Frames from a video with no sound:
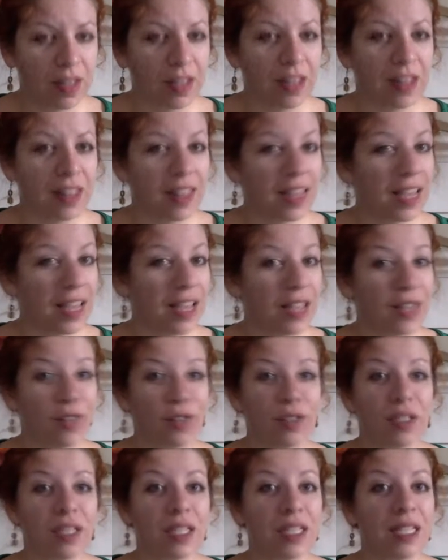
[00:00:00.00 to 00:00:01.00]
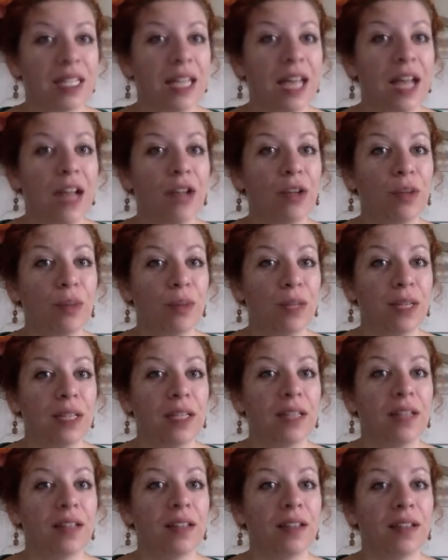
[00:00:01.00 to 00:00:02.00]
They used to tell
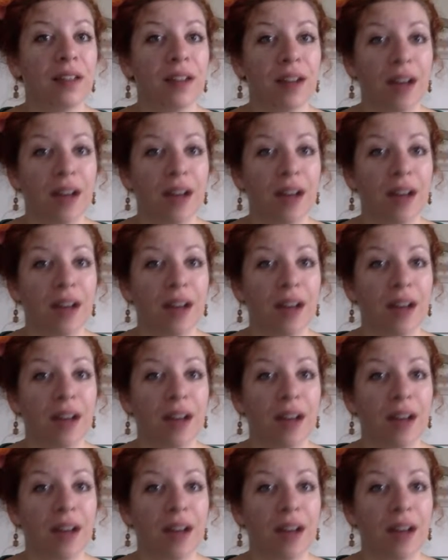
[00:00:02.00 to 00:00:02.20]
me